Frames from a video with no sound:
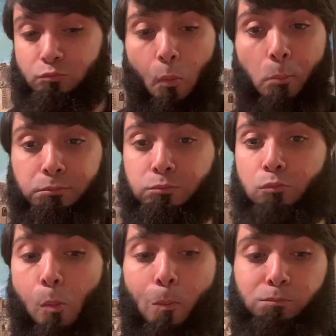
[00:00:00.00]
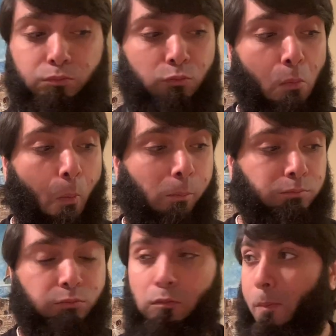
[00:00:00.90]
I want to eat
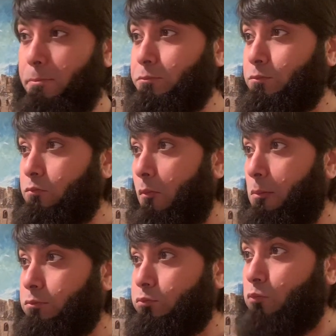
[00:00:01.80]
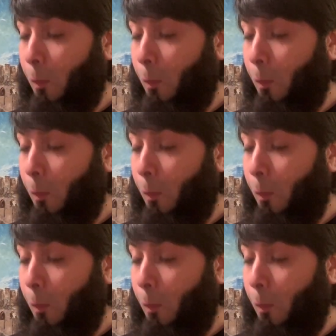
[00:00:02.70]
the gummy worms.